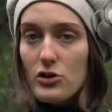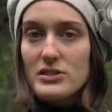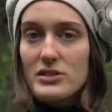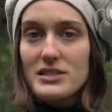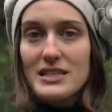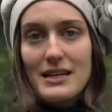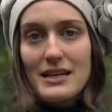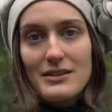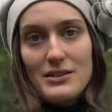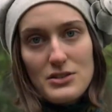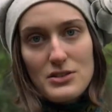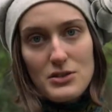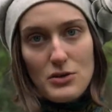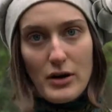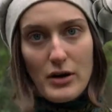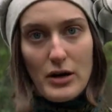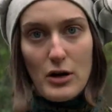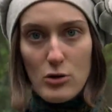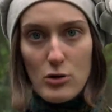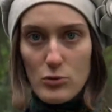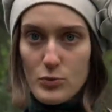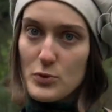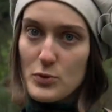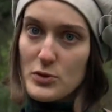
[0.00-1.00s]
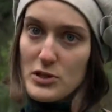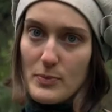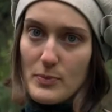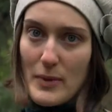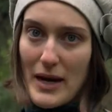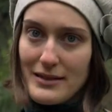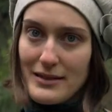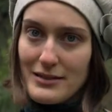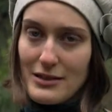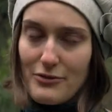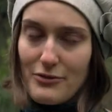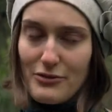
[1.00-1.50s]
side of the story, her
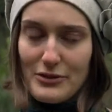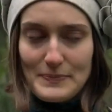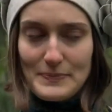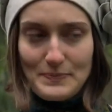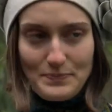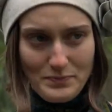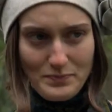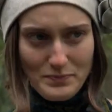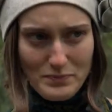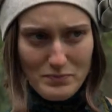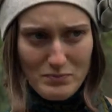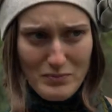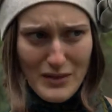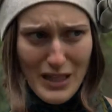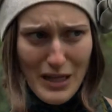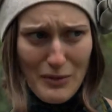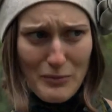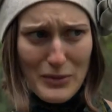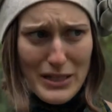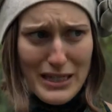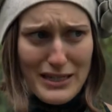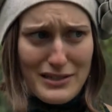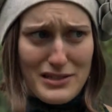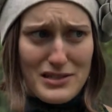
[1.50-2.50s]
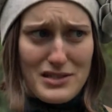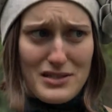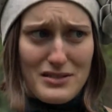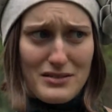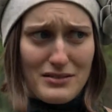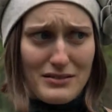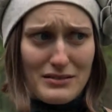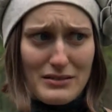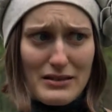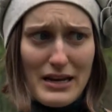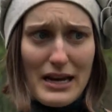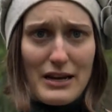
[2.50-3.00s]
perspective, because
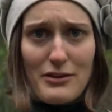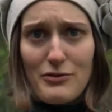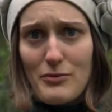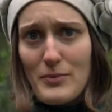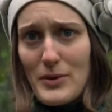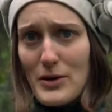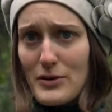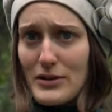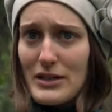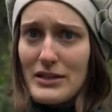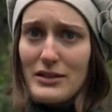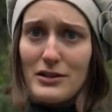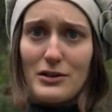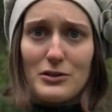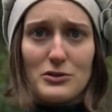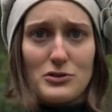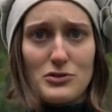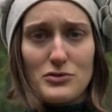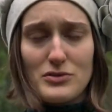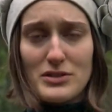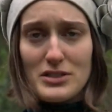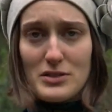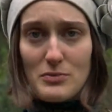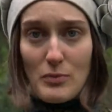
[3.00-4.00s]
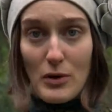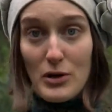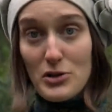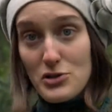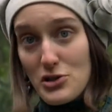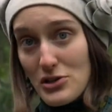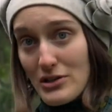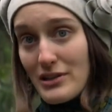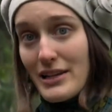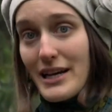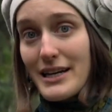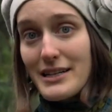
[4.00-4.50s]
Native American culture is
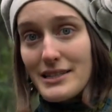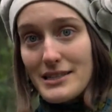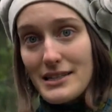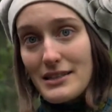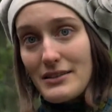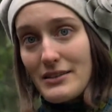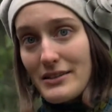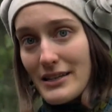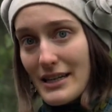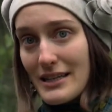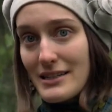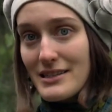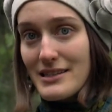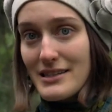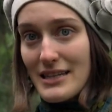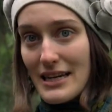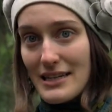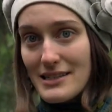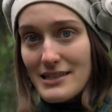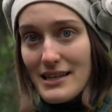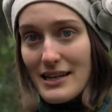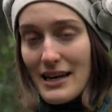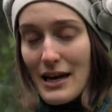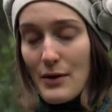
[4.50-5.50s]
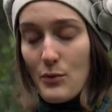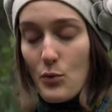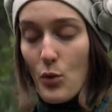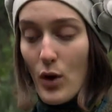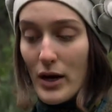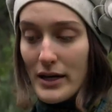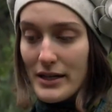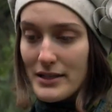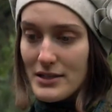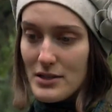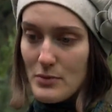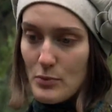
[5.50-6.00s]
marginalized in the United States, and I
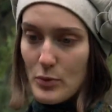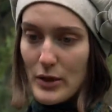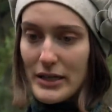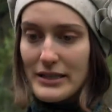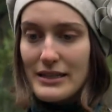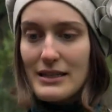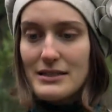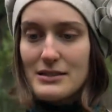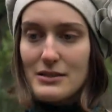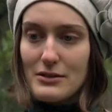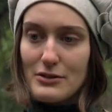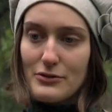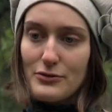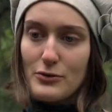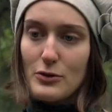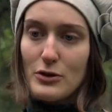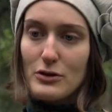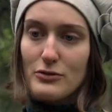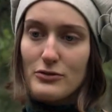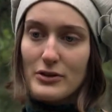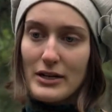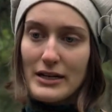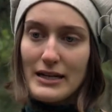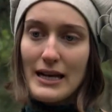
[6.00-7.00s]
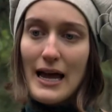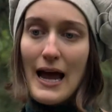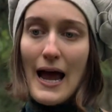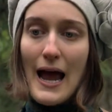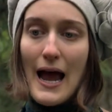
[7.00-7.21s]
wanted to bring that to the forefront.